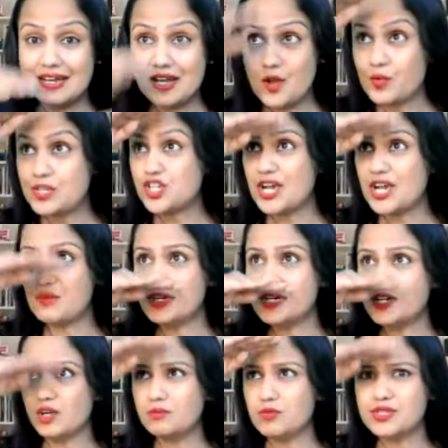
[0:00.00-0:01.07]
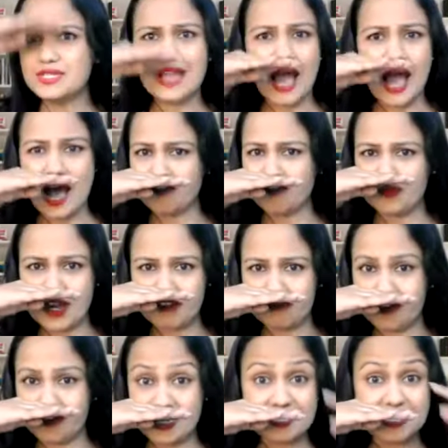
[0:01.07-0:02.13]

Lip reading: which covered almost half my face,